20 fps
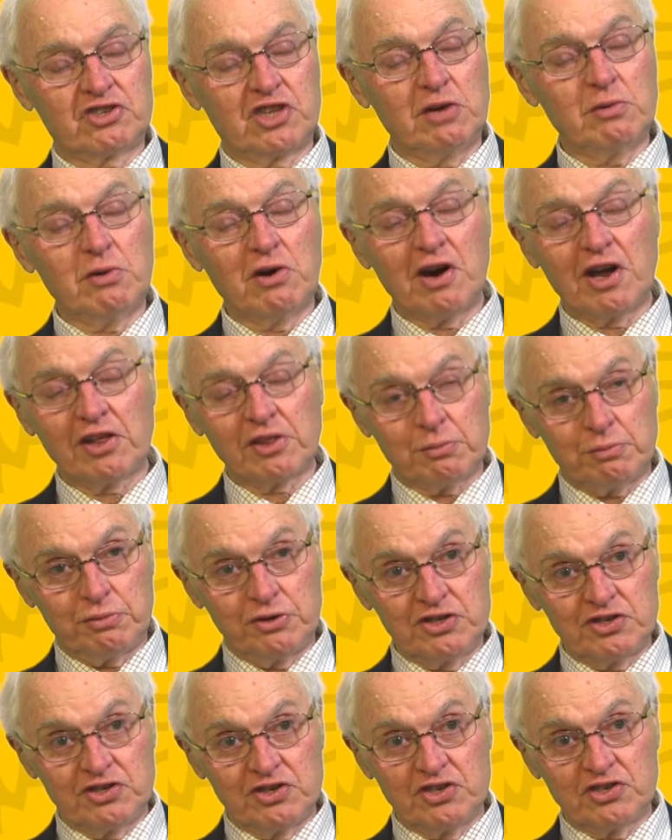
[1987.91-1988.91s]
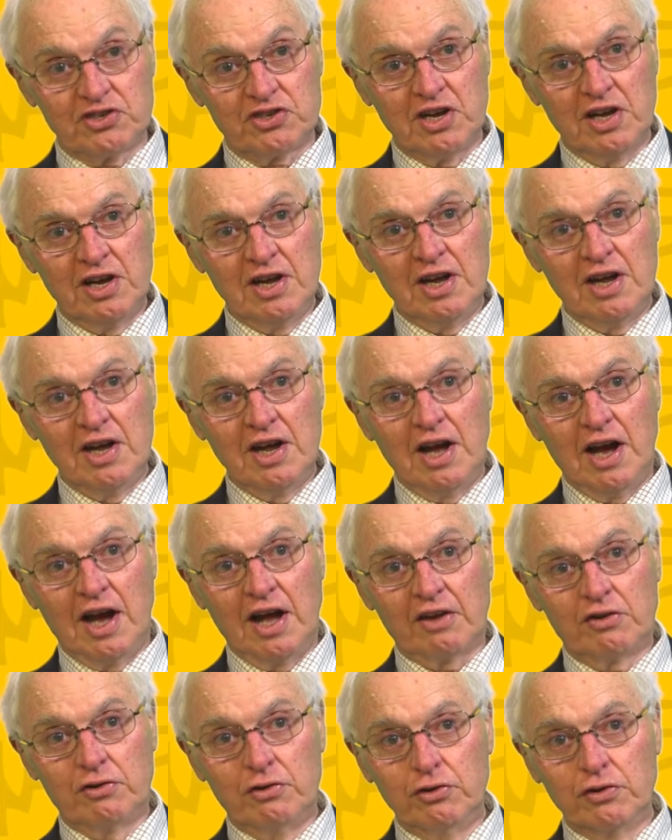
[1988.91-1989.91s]
There were other prisoners
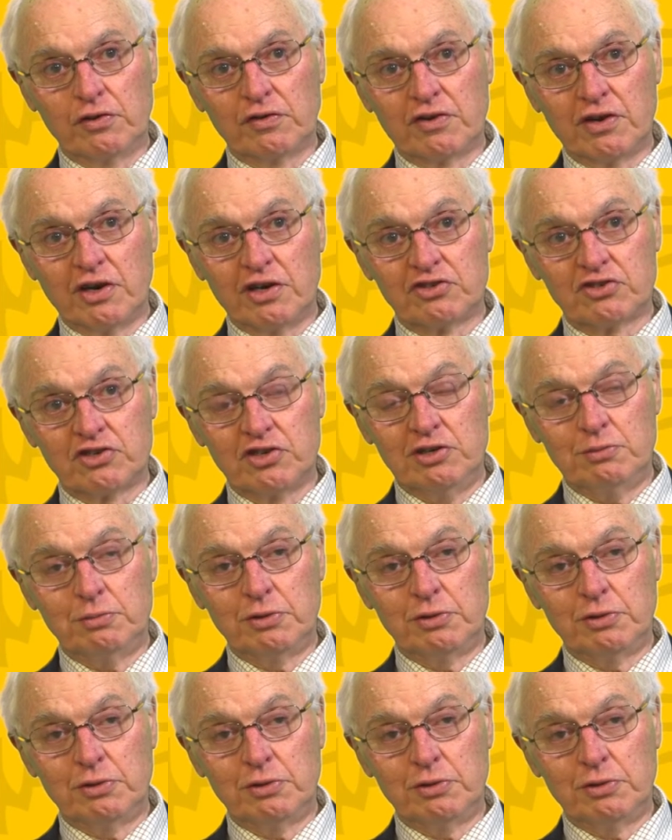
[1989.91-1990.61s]
I could have gone to,